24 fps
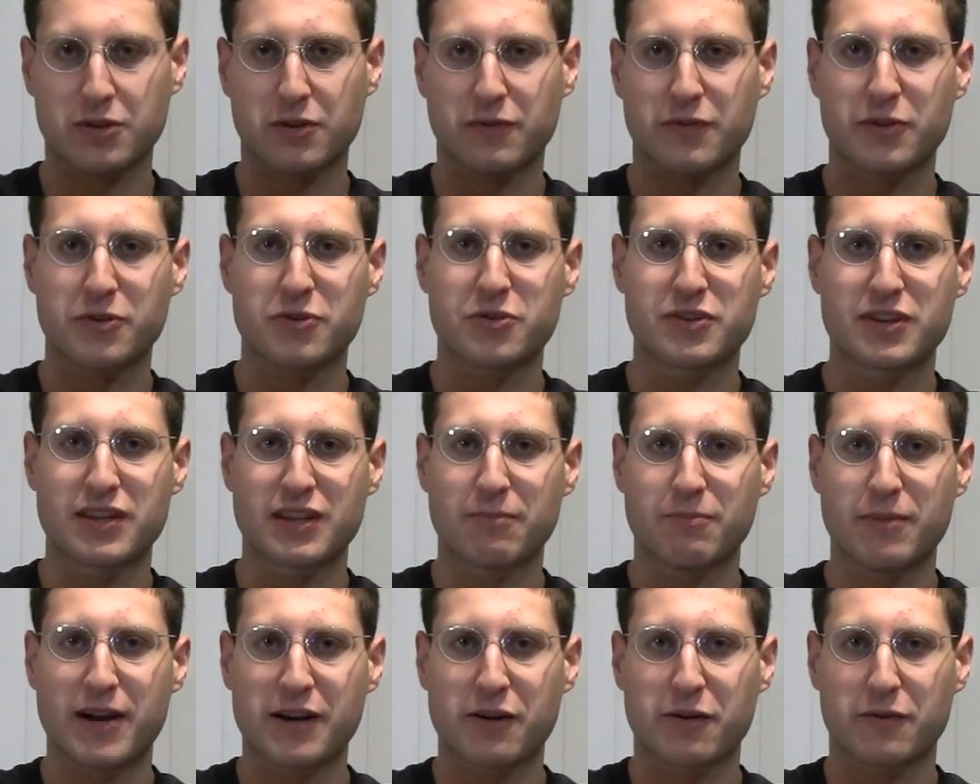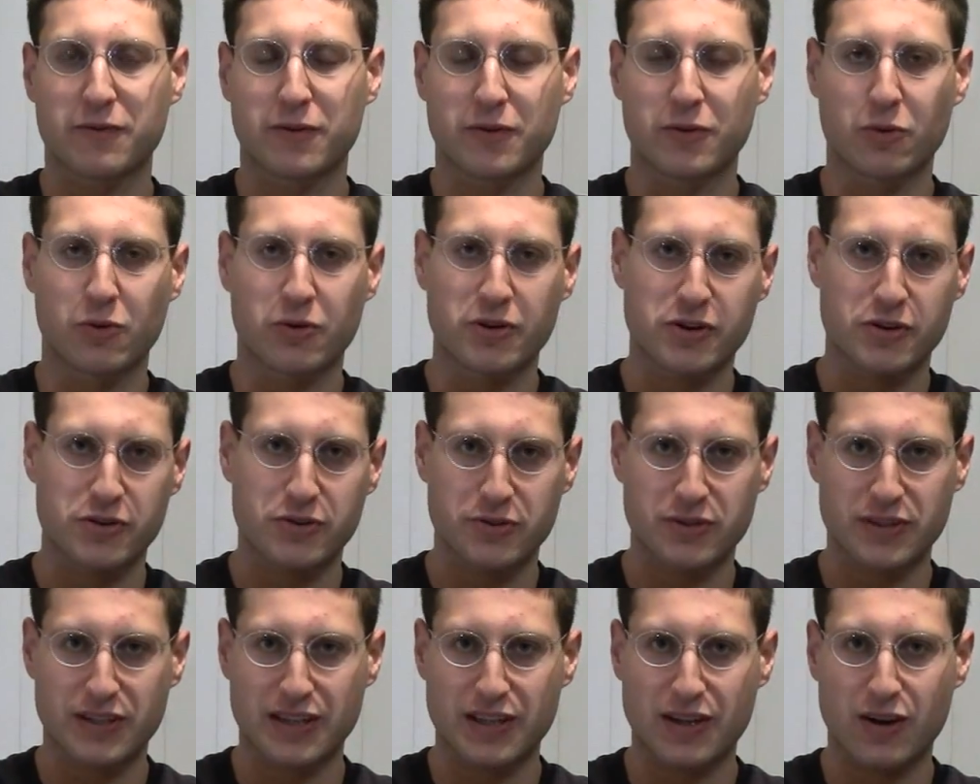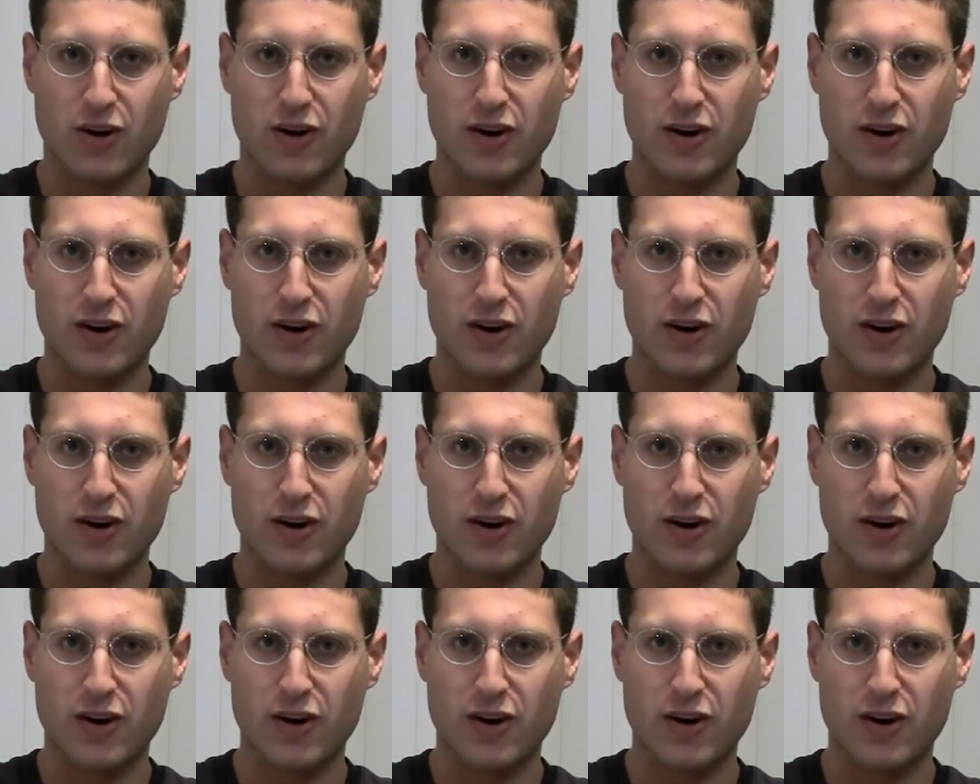So if you're using the microphone or you're using the